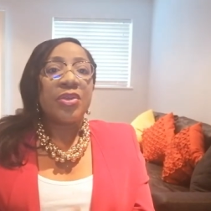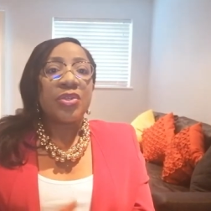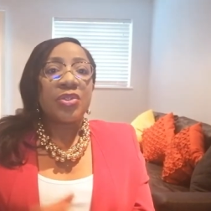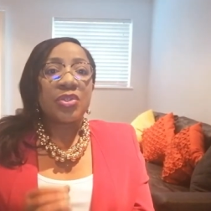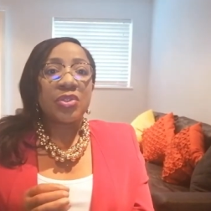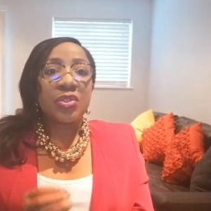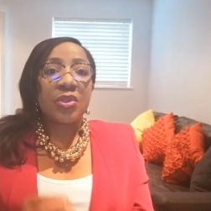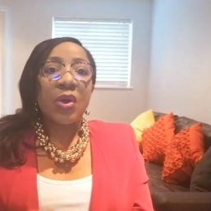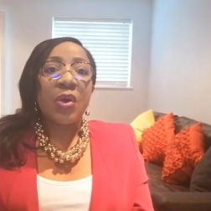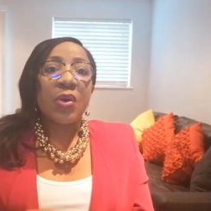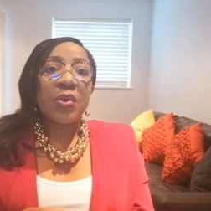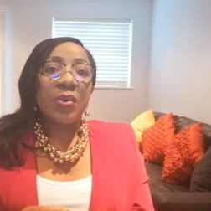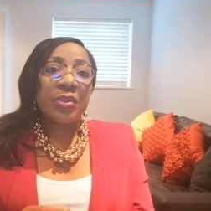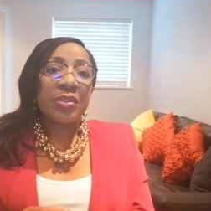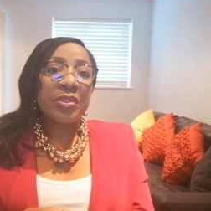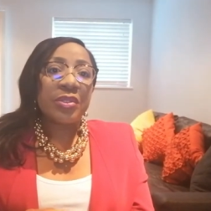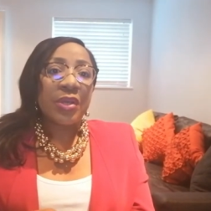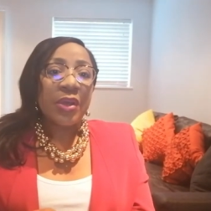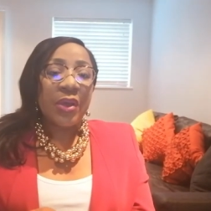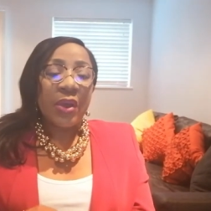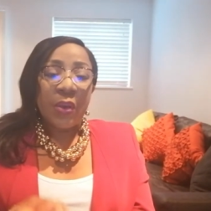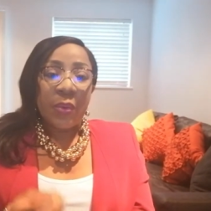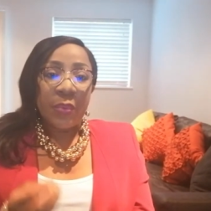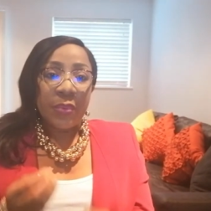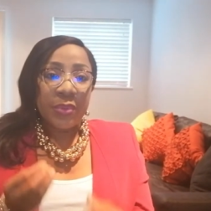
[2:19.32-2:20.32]
Salt
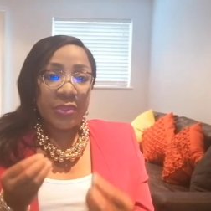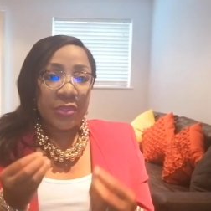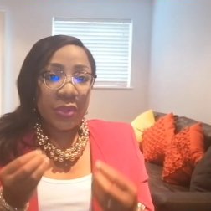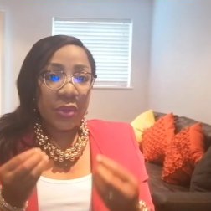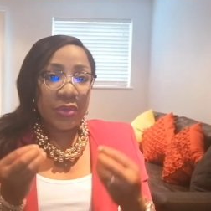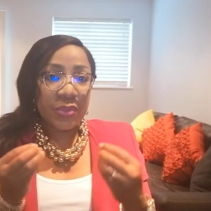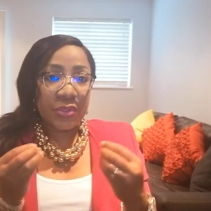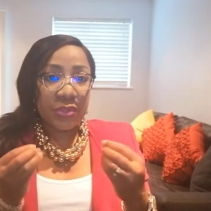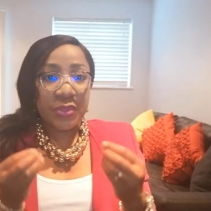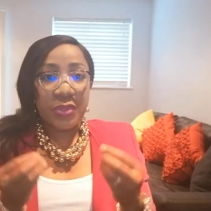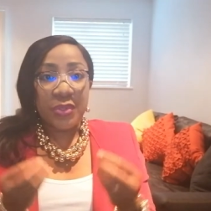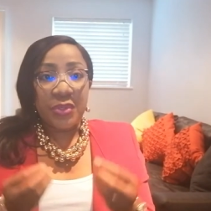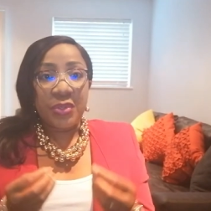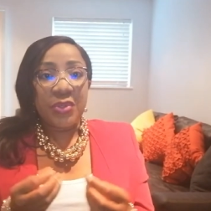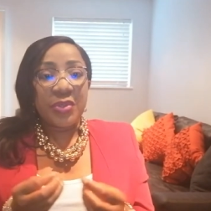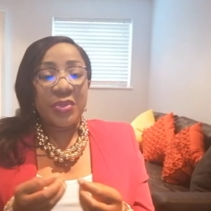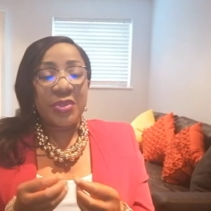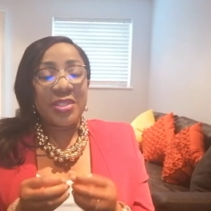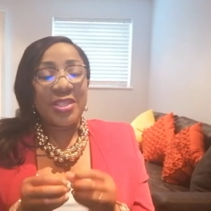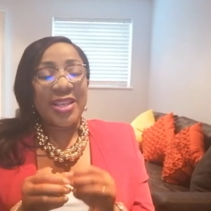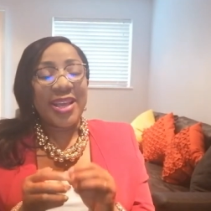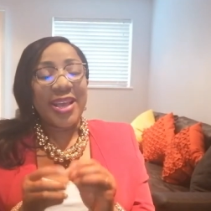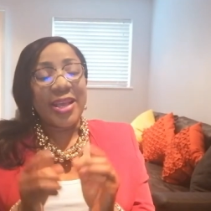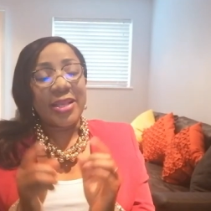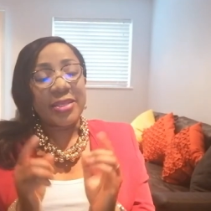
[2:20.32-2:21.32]
was also
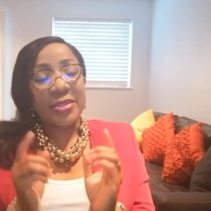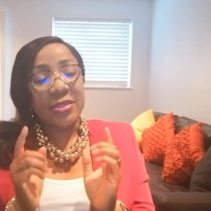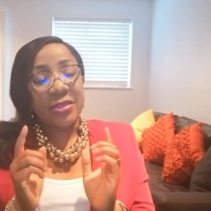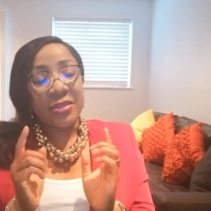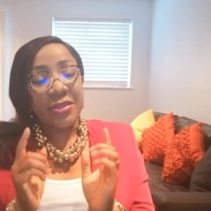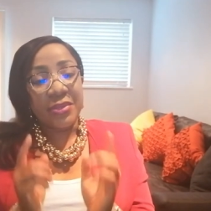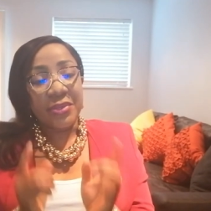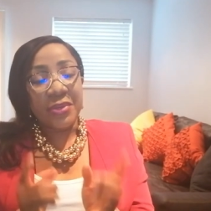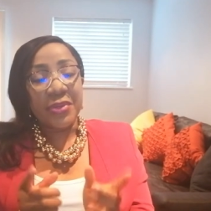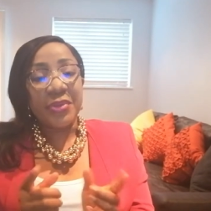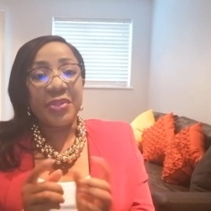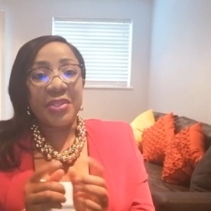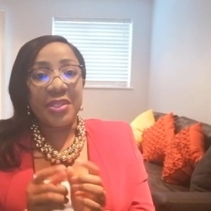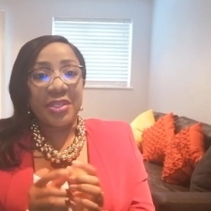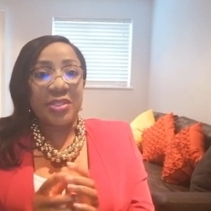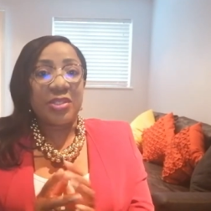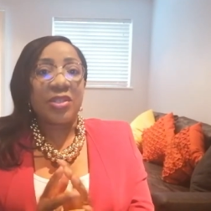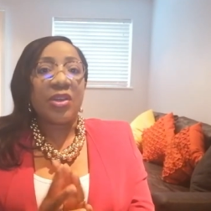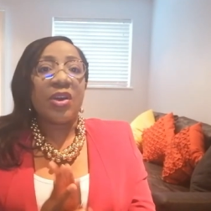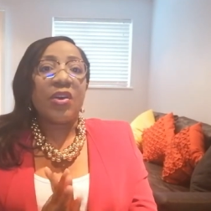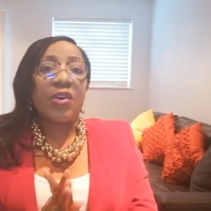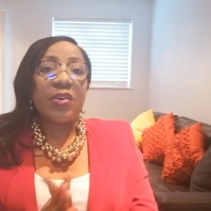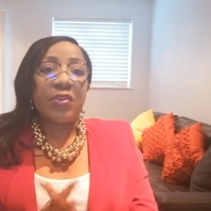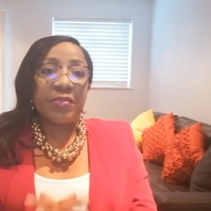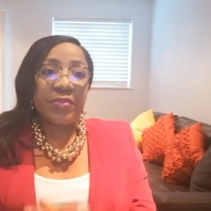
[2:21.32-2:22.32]
used as a unit
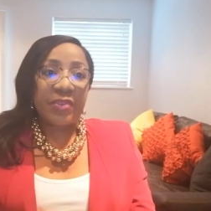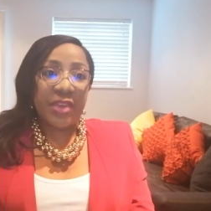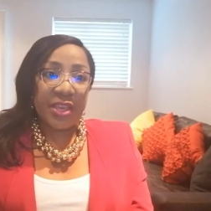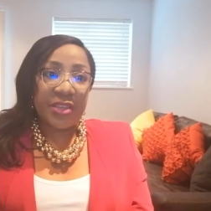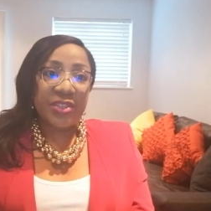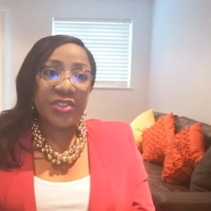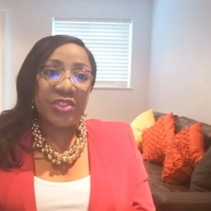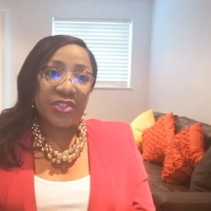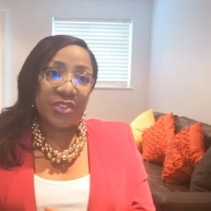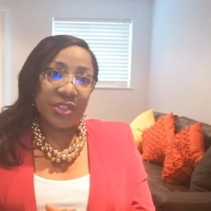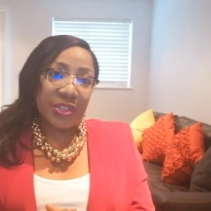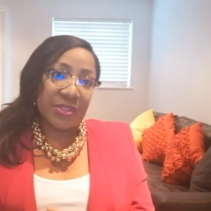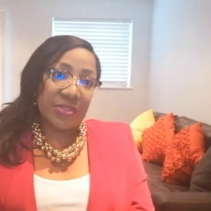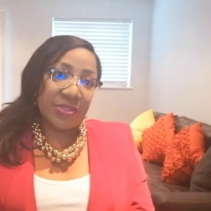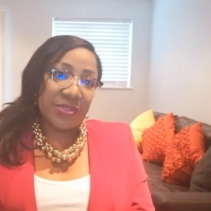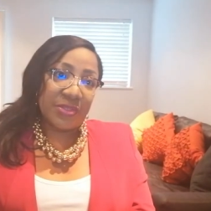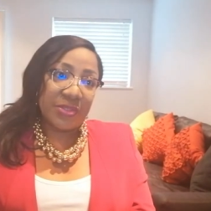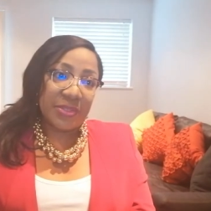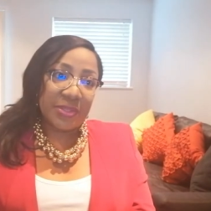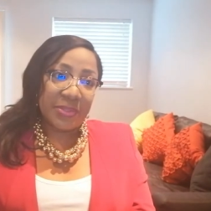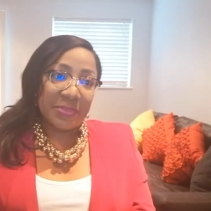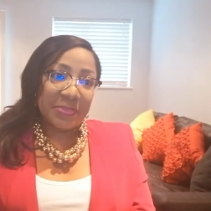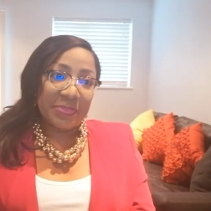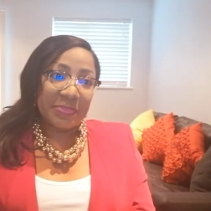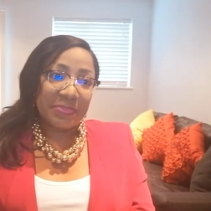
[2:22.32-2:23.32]
of
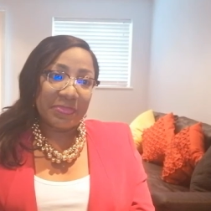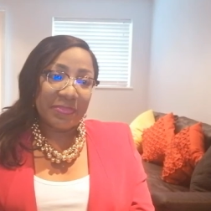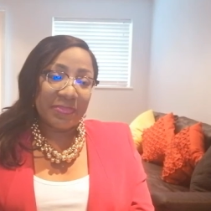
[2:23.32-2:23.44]
exchange.